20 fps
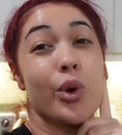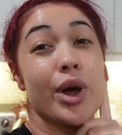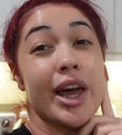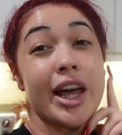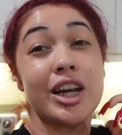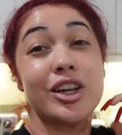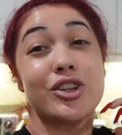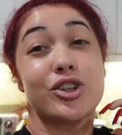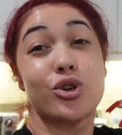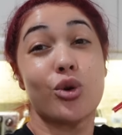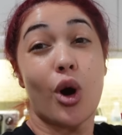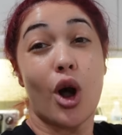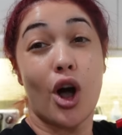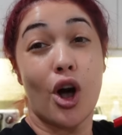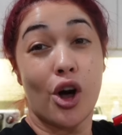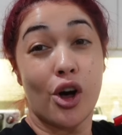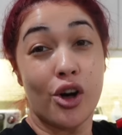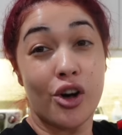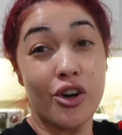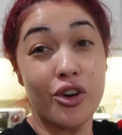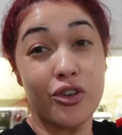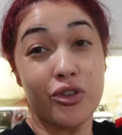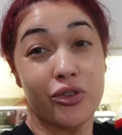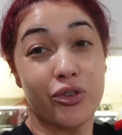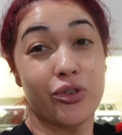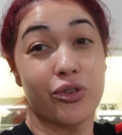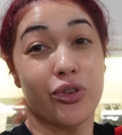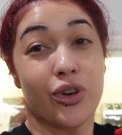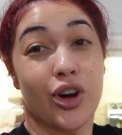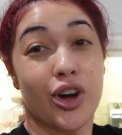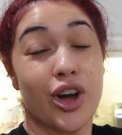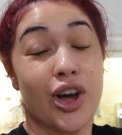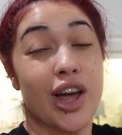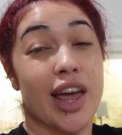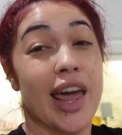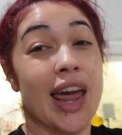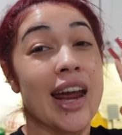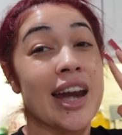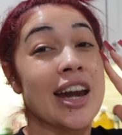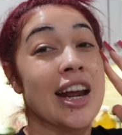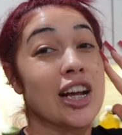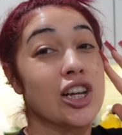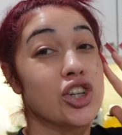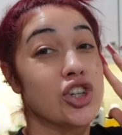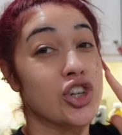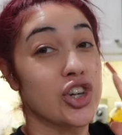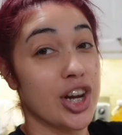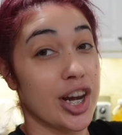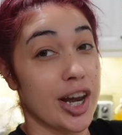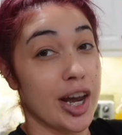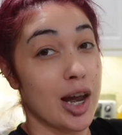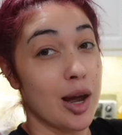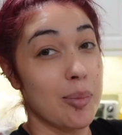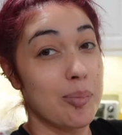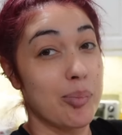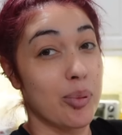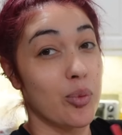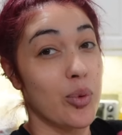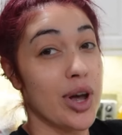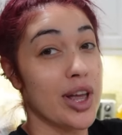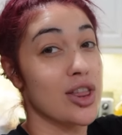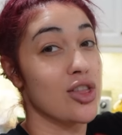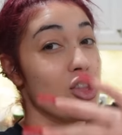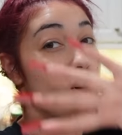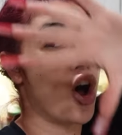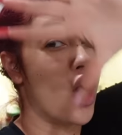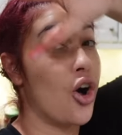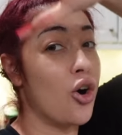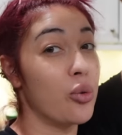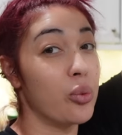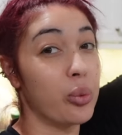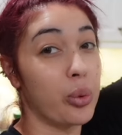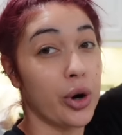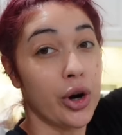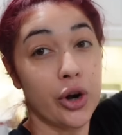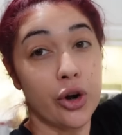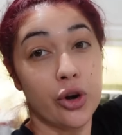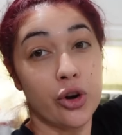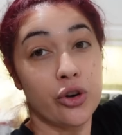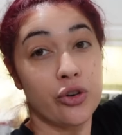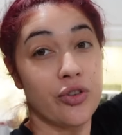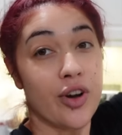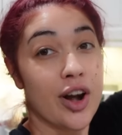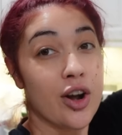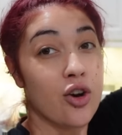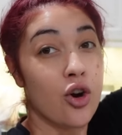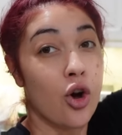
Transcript: we drove in a Jeep with no roof and